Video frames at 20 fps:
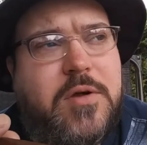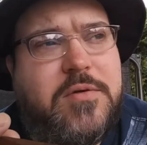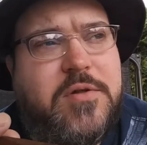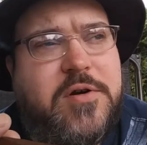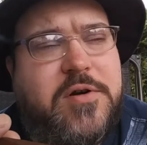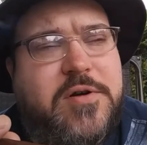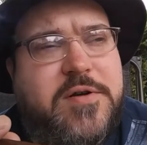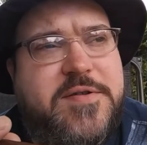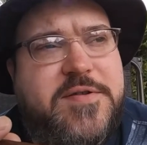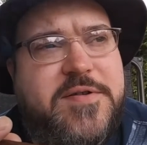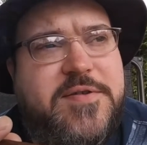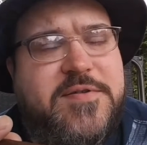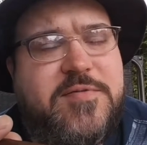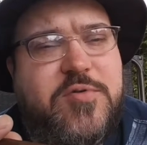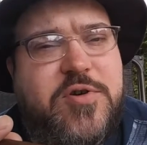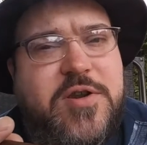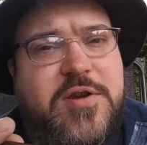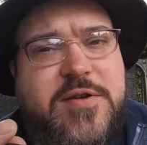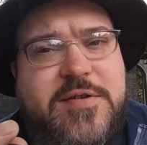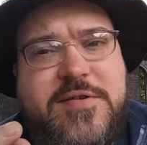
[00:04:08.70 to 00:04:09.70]
there is a
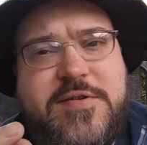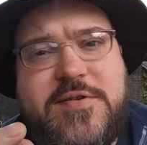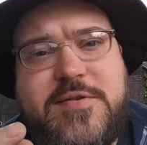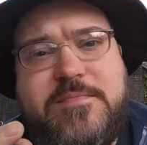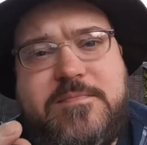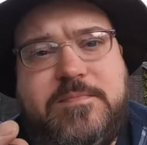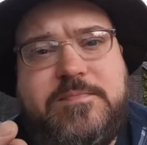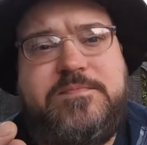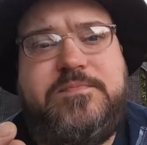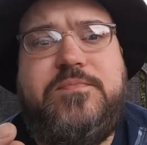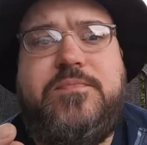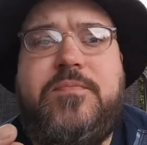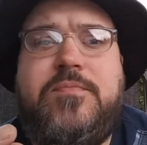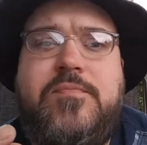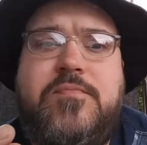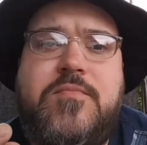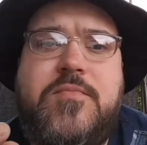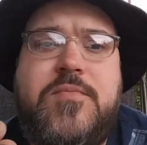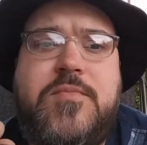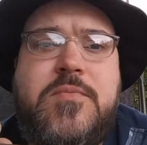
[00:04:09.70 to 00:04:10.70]
sweetness.
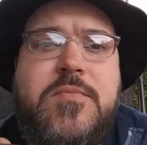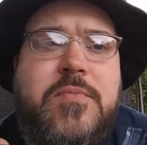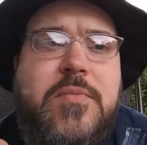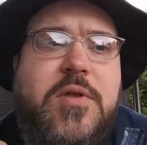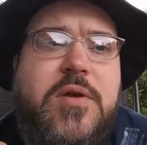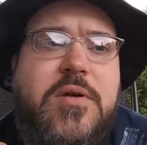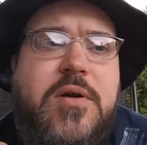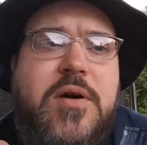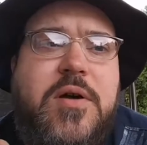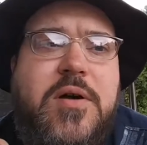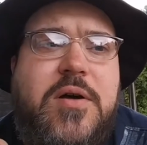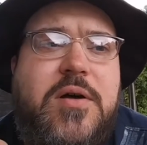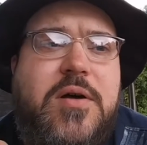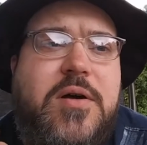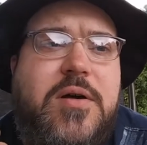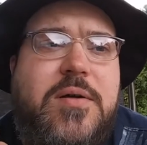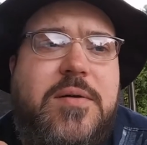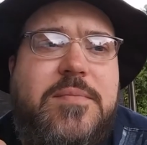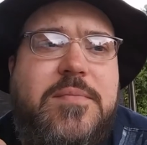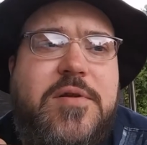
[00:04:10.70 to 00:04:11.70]

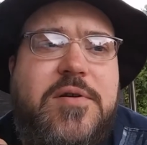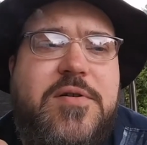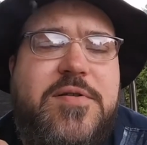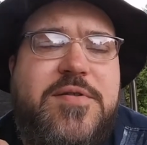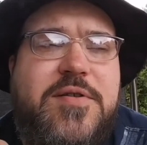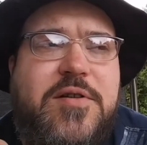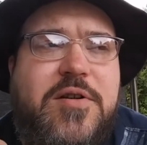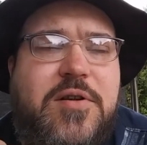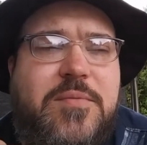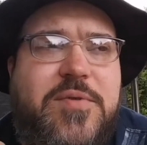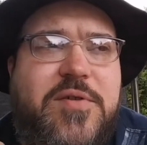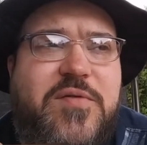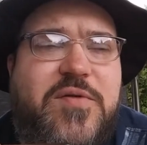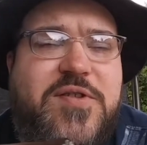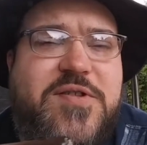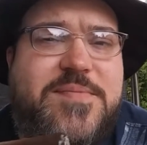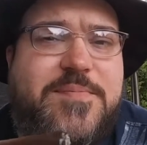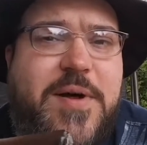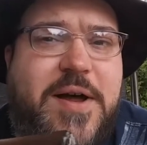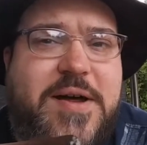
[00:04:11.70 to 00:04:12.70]
There is a little bit of
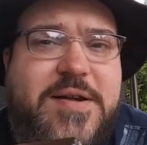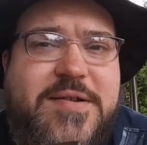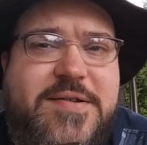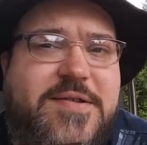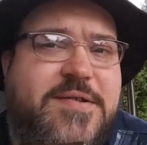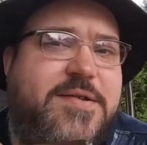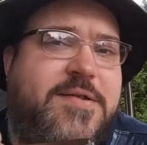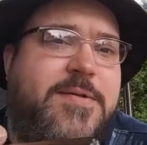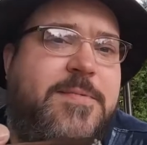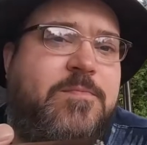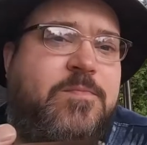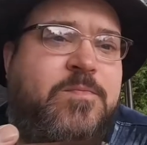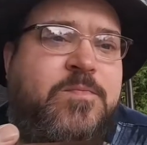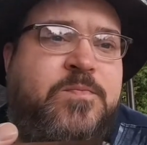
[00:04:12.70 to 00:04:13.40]
a spice.